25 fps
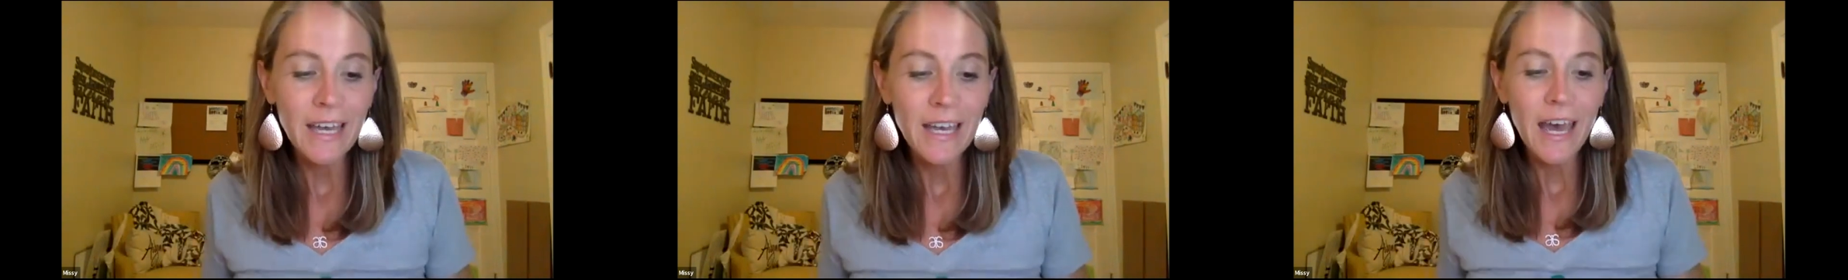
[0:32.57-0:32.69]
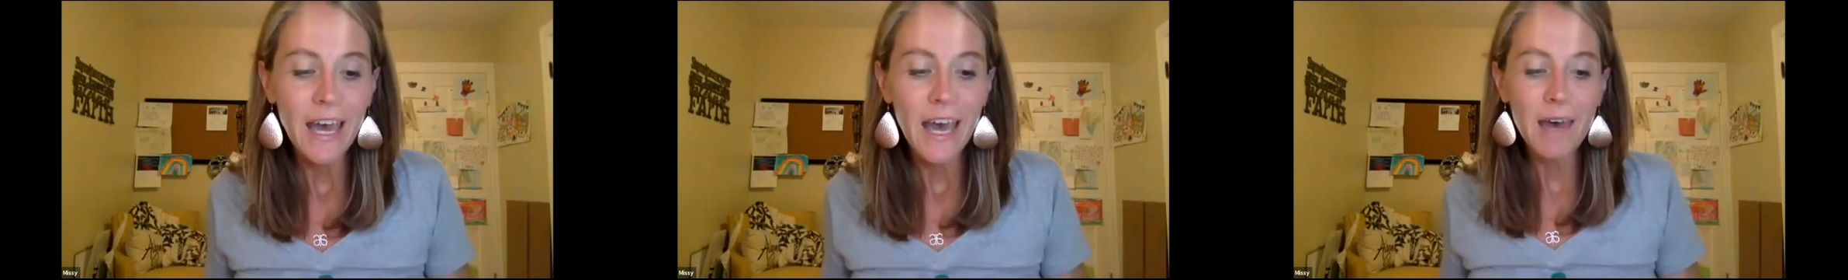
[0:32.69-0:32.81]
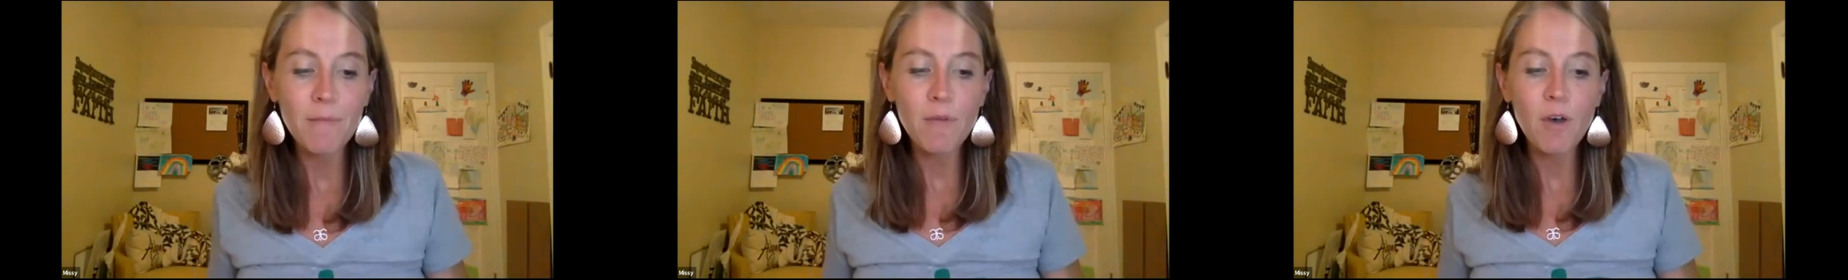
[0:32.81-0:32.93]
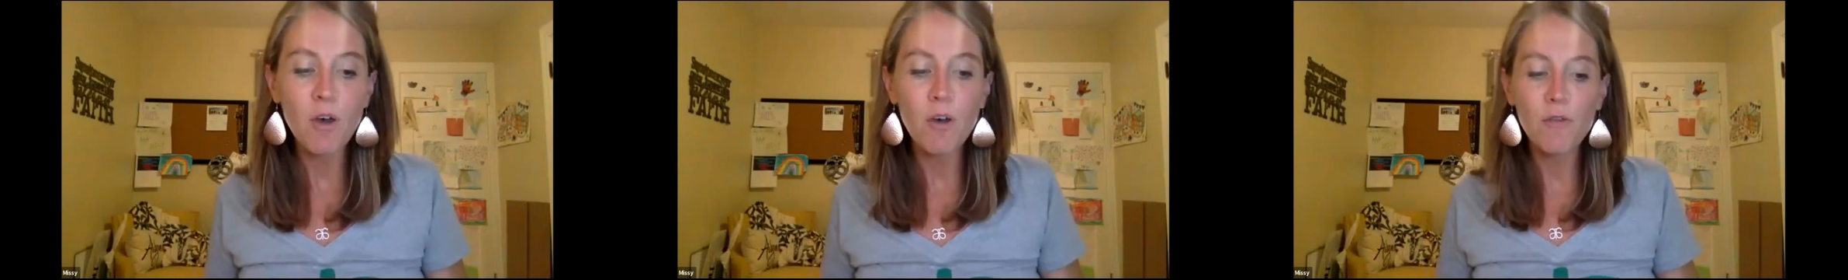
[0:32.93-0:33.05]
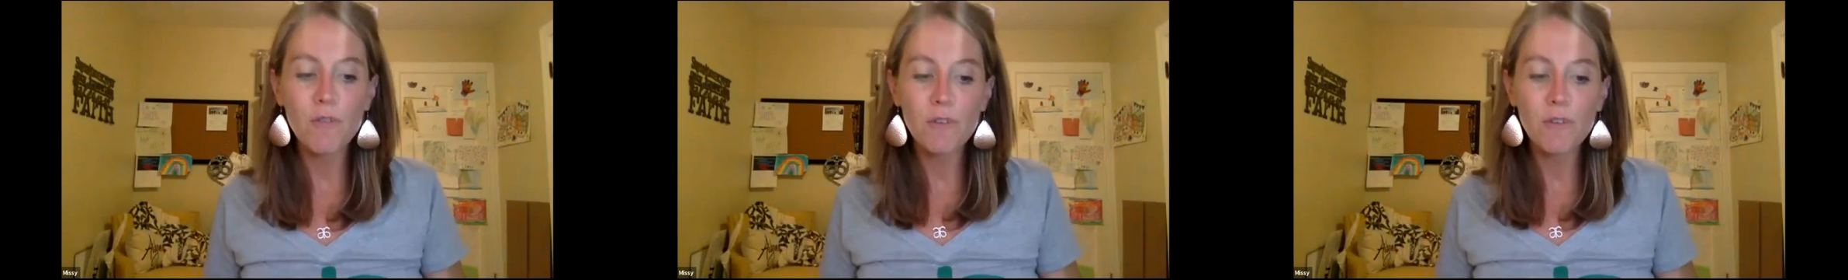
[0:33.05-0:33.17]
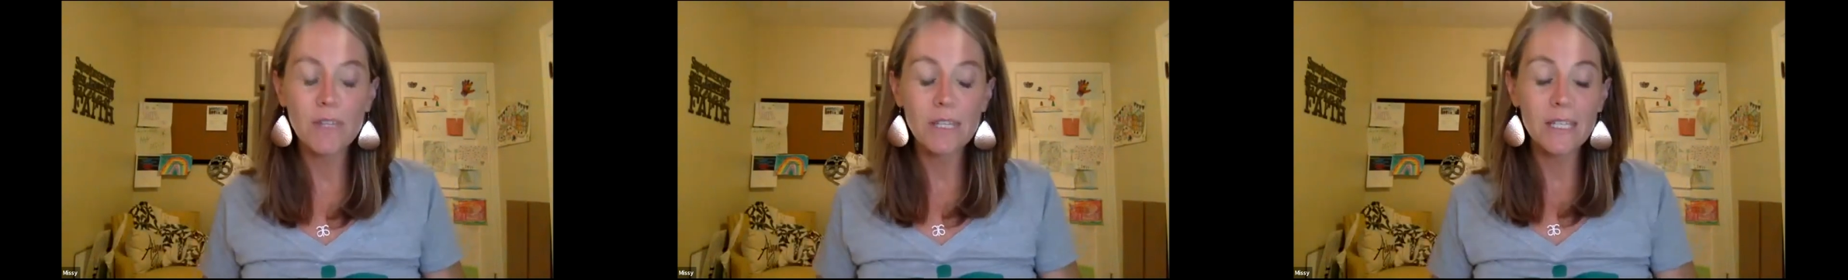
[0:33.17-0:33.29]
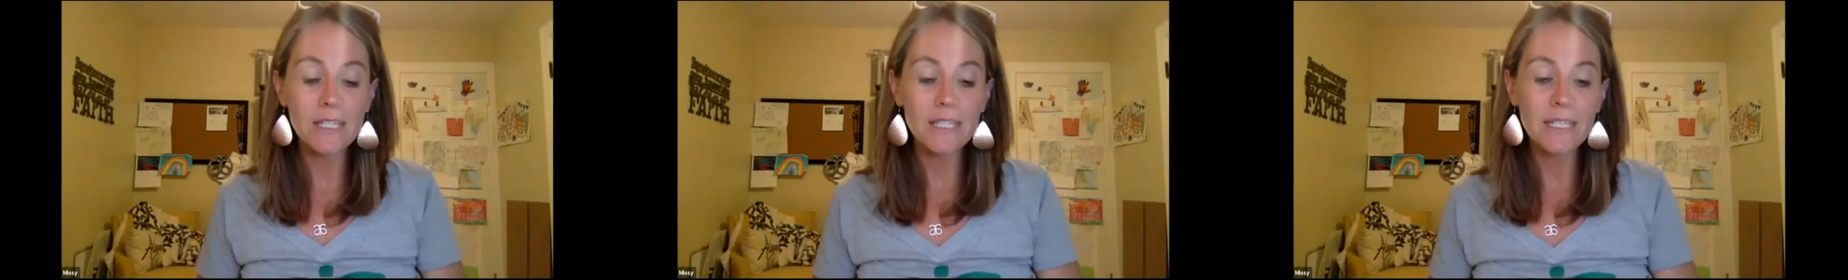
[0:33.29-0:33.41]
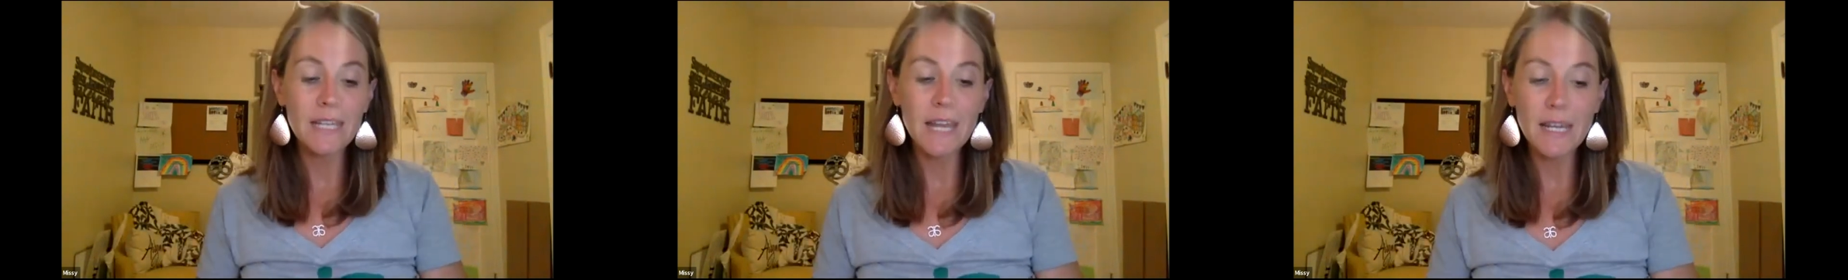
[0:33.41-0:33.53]
over
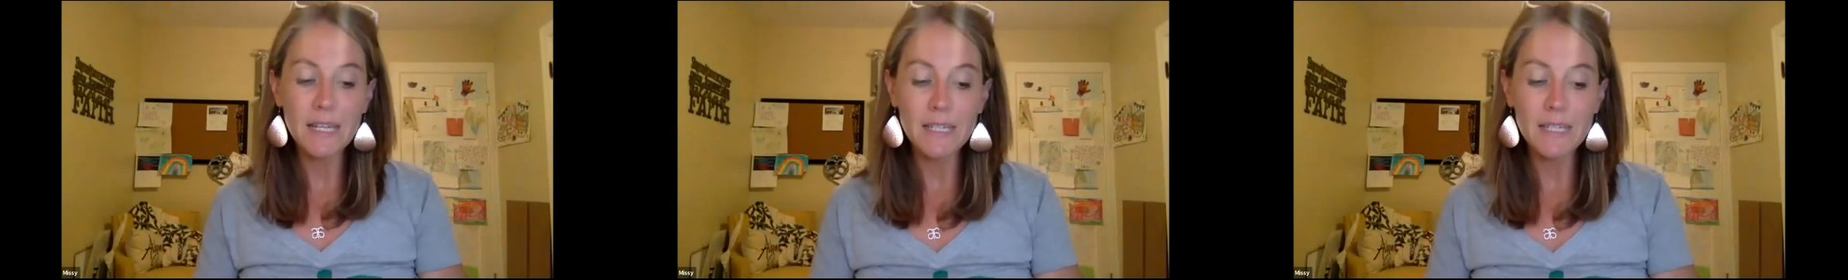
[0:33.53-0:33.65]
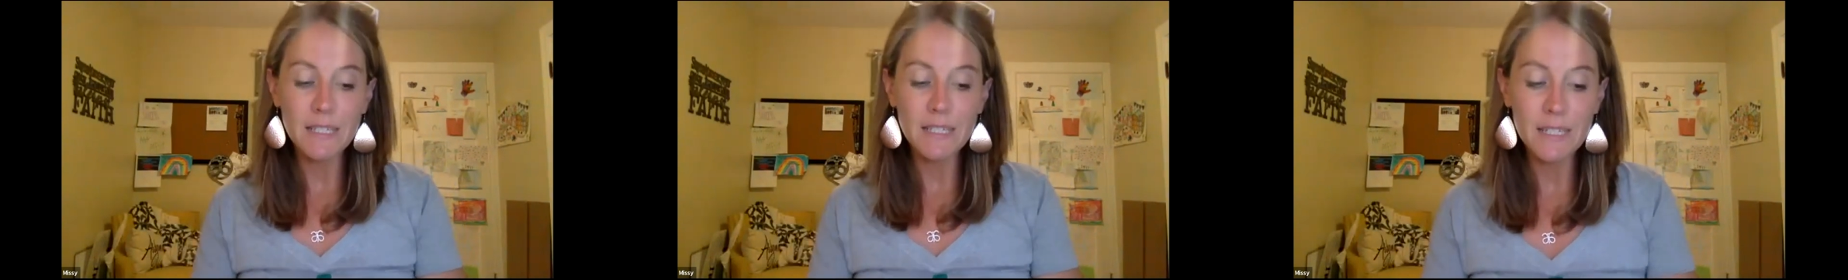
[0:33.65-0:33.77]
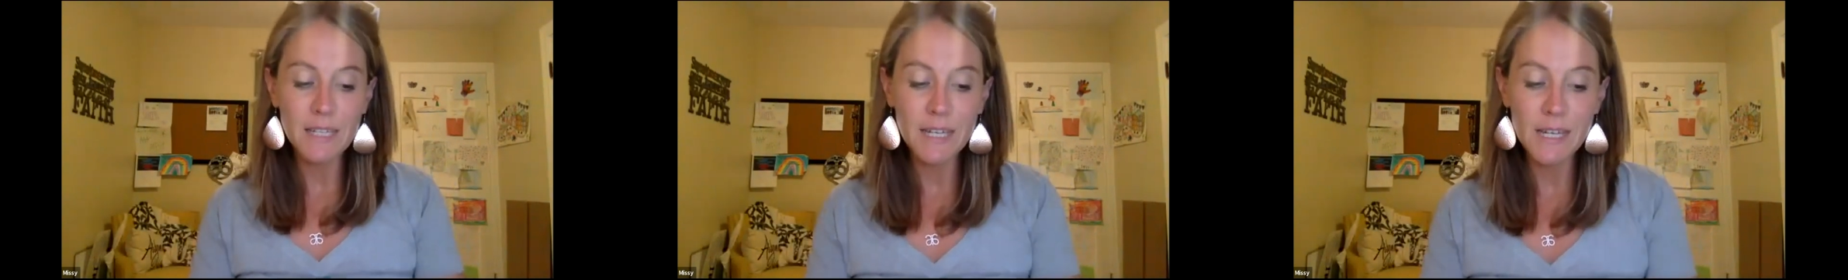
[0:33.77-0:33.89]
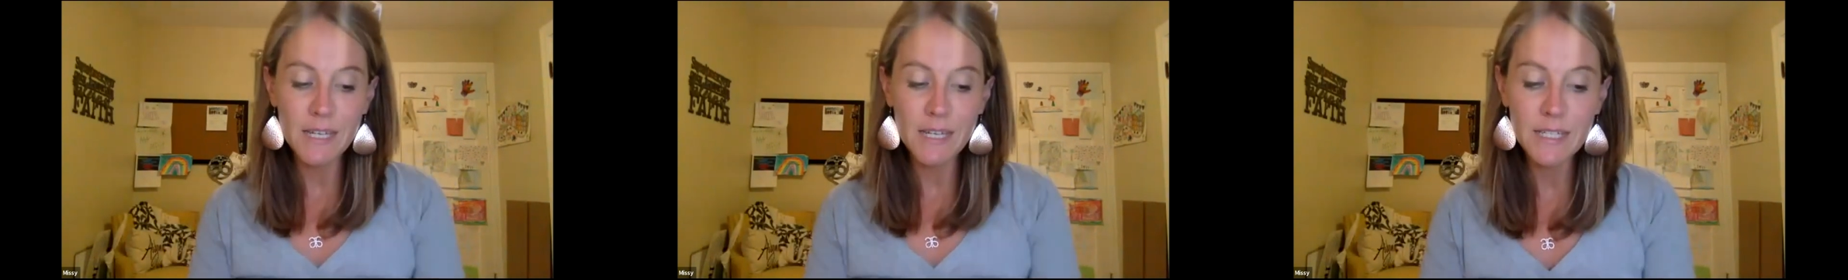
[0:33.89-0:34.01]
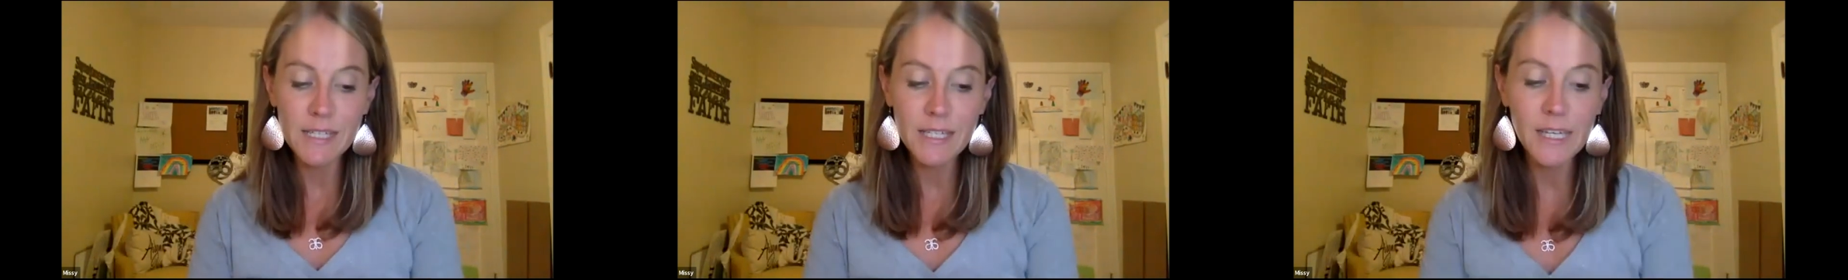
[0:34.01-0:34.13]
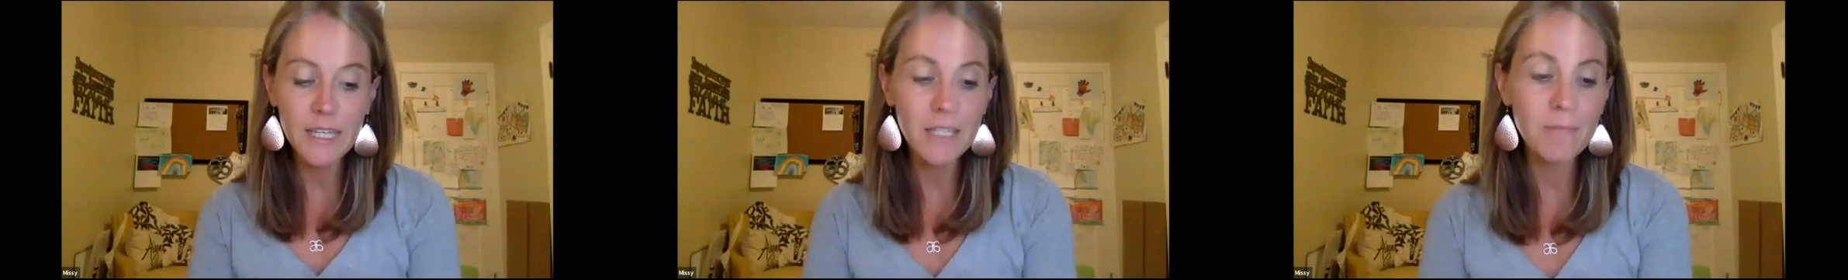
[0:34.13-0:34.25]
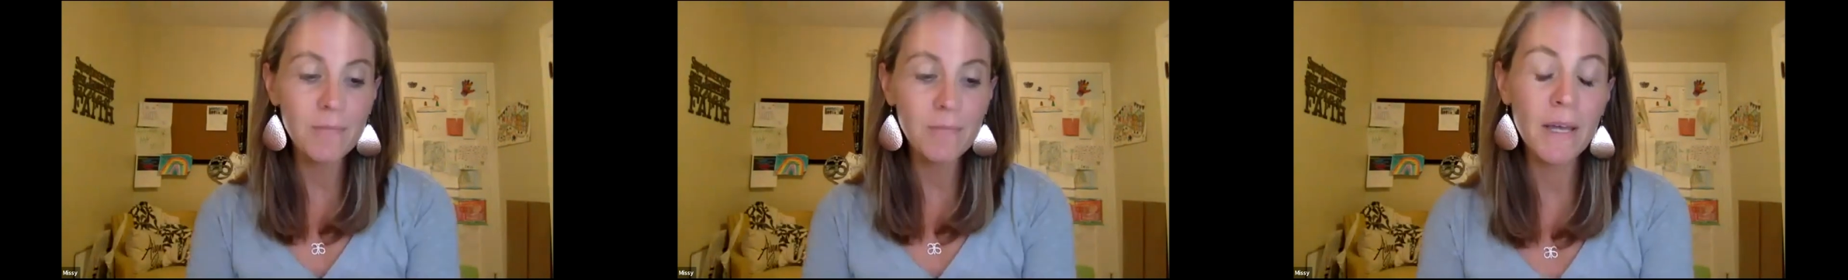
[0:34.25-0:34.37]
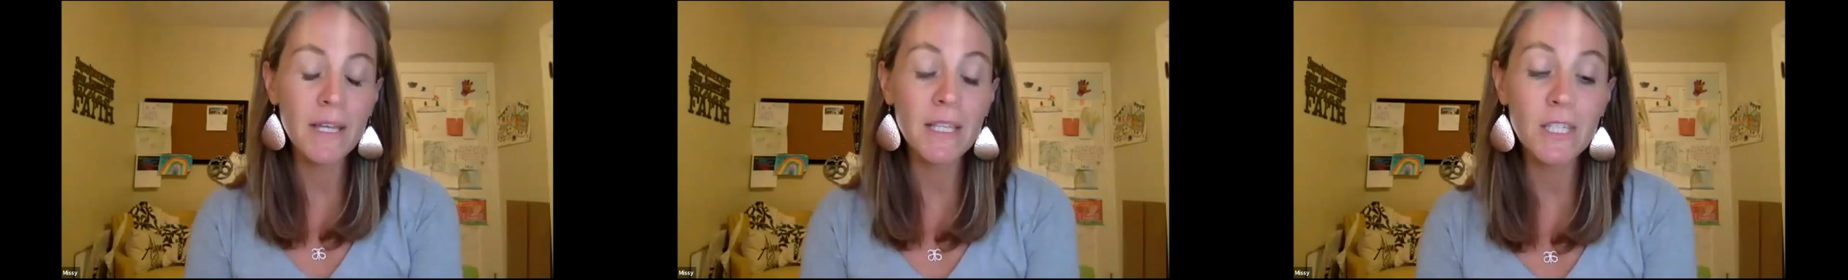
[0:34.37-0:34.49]
these next
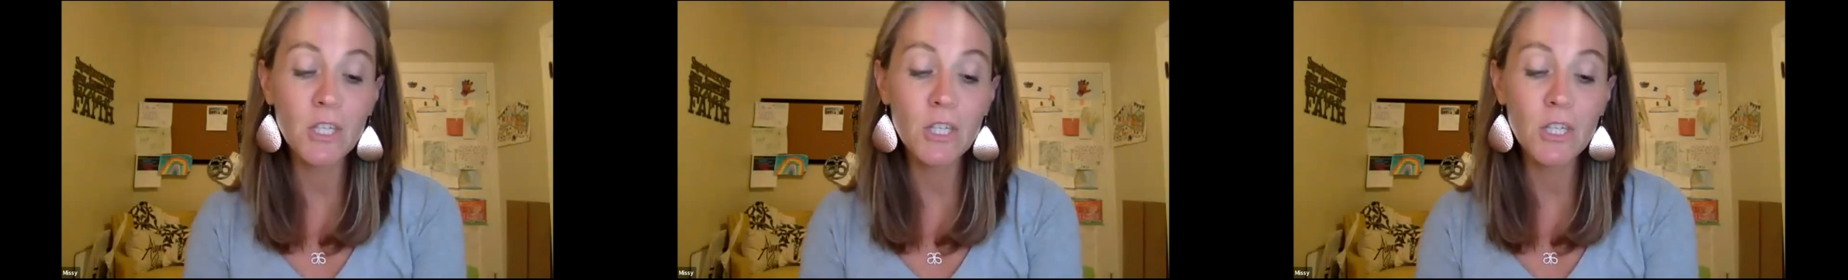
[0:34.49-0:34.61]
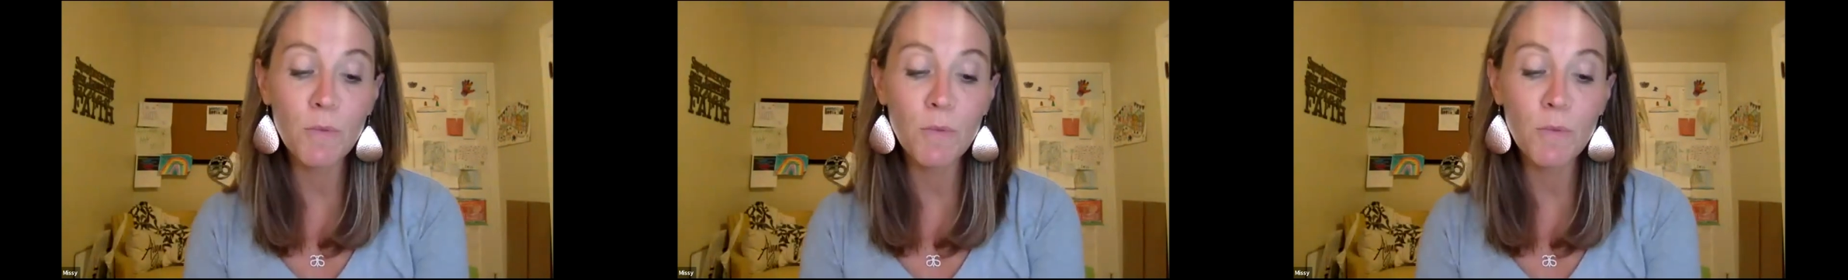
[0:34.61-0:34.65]
6 months.